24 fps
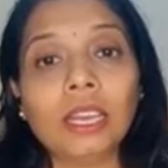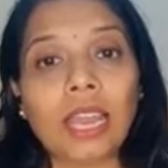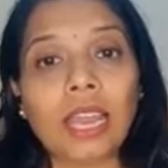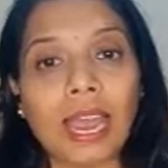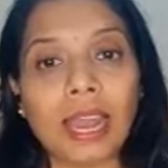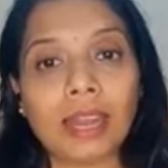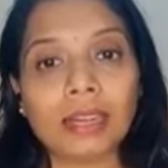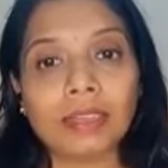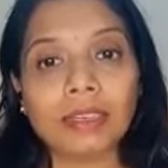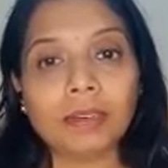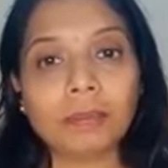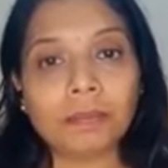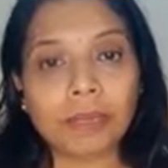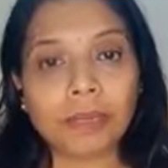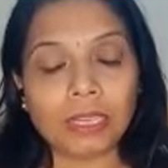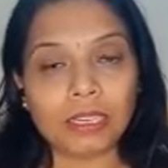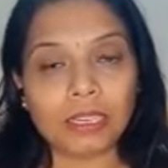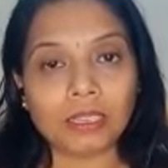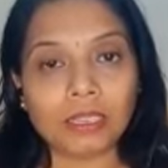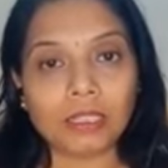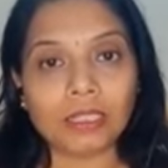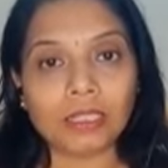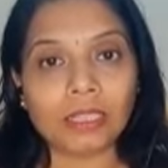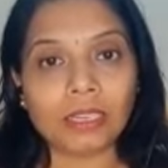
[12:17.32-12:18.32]
And
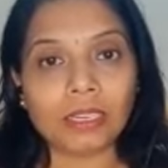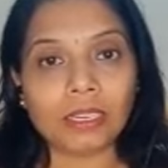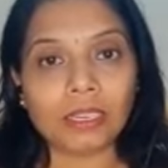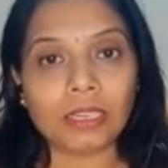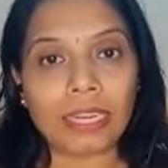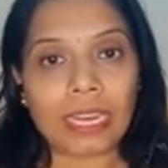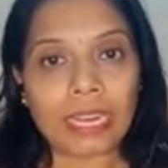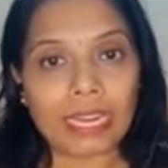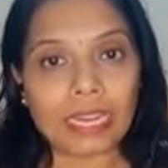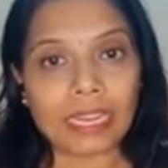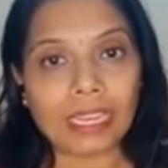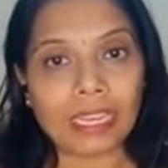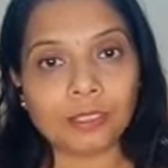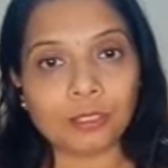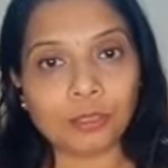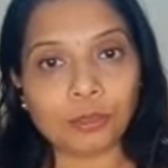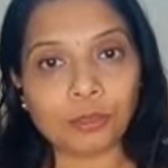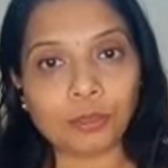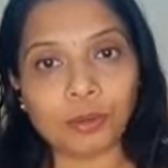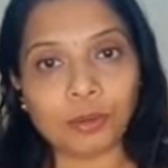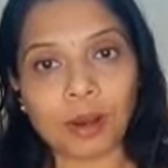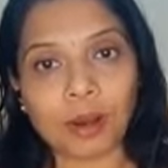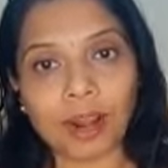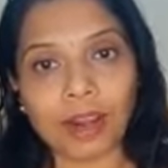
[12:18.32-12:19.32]
the ladies
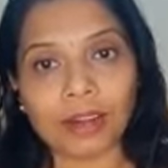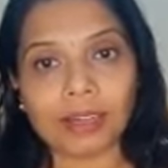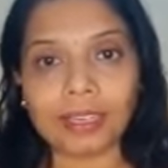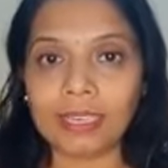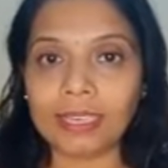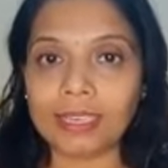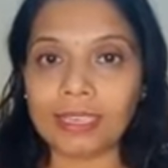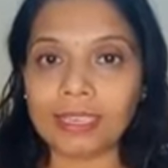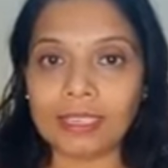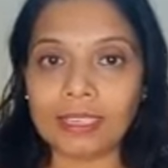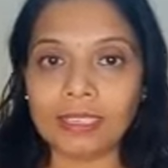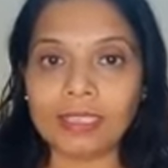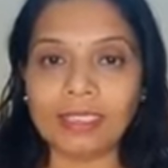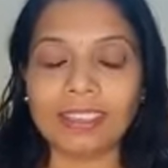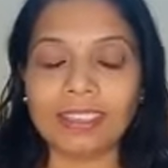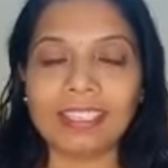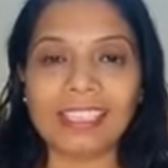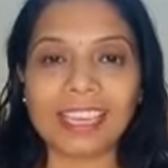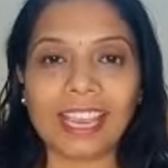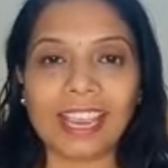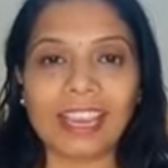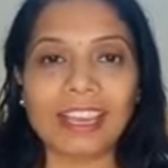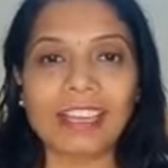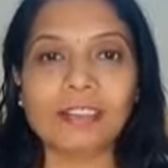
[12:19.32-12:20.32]
who are in
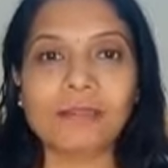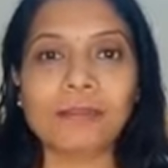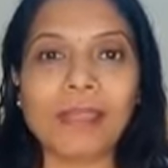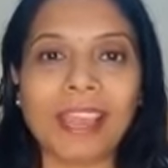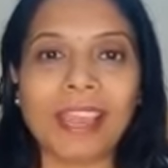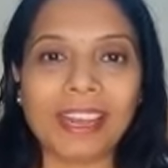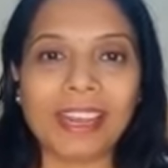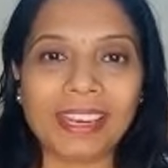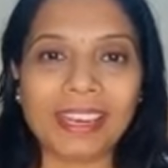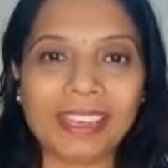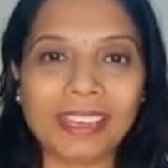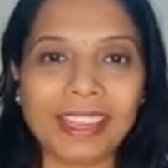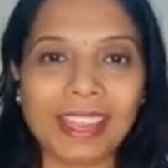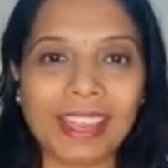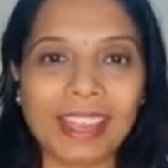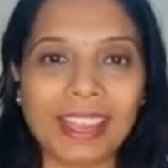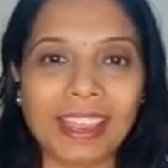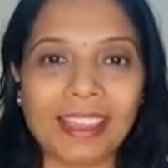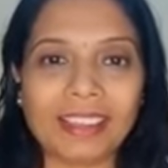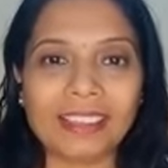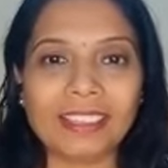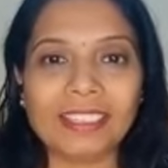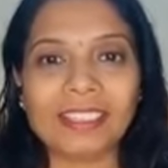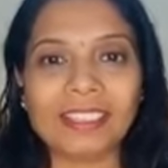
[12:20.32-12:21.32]
childbearing
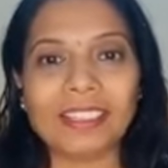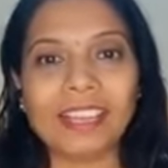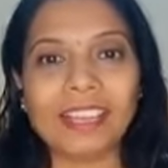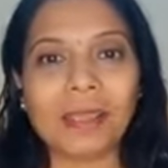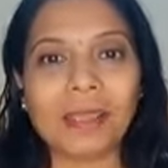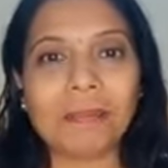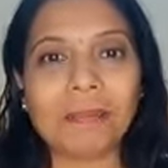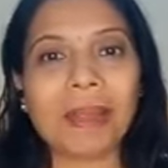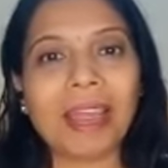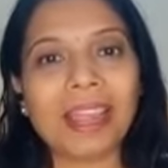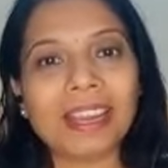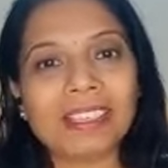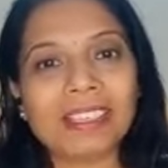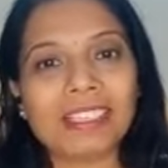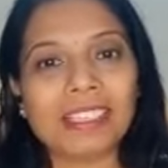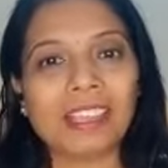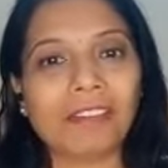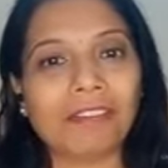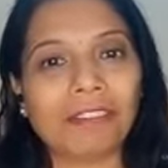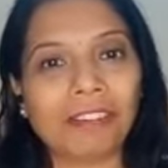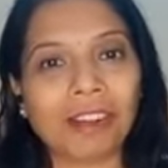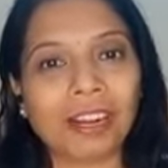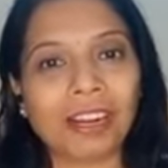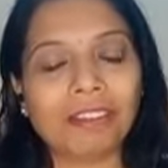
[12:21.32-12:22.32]
age, they might
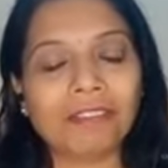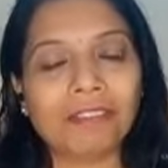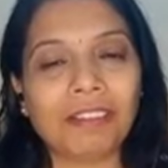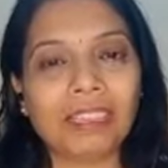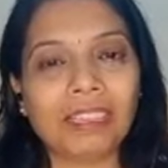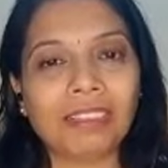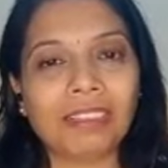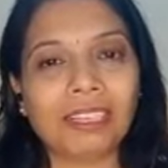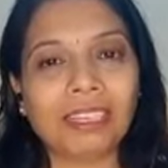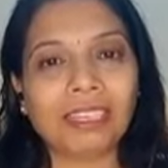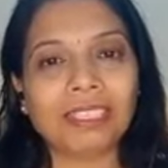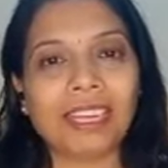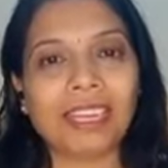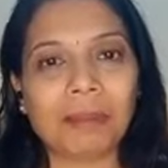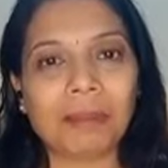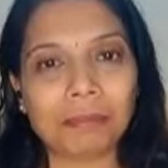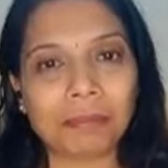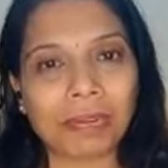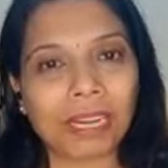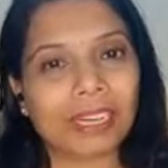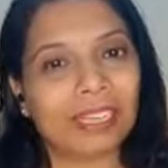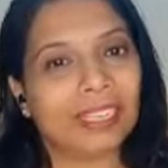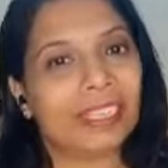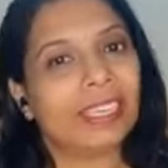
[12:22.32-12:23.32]
suffer with
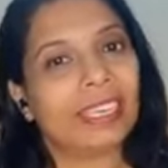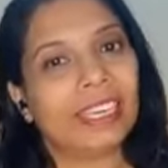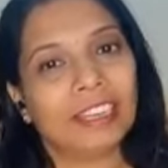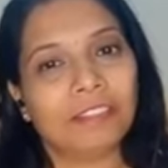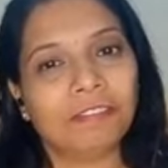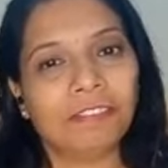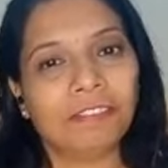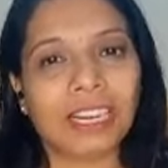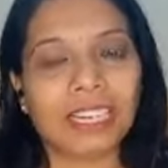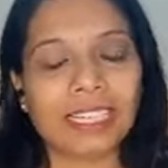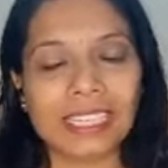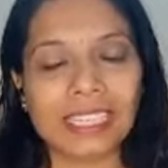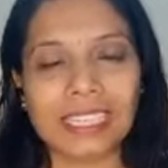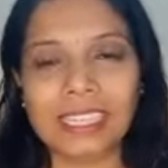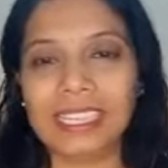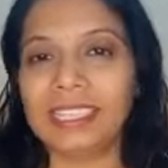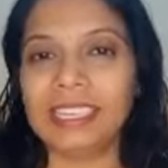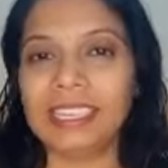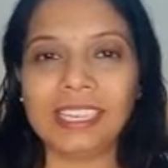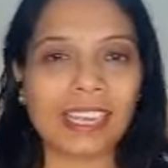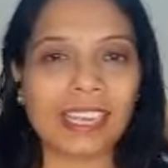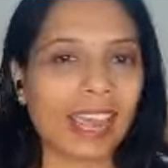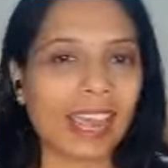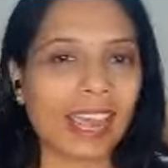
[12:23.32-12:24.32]
temporary
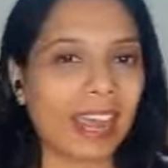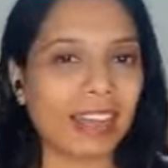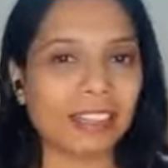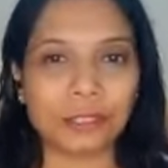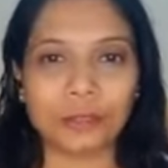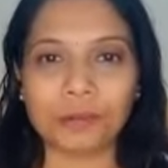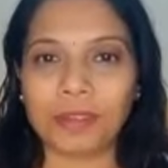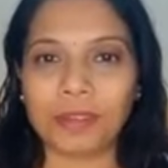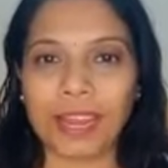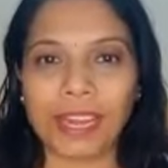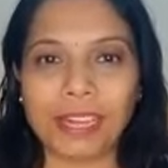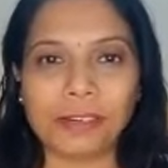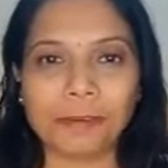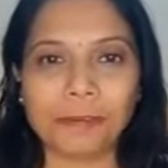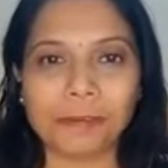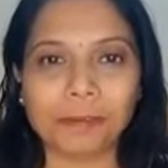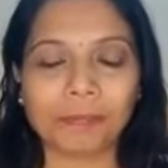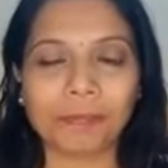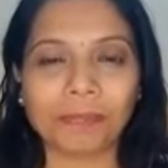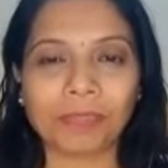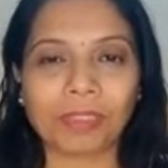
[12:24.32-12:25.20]
infertility as well.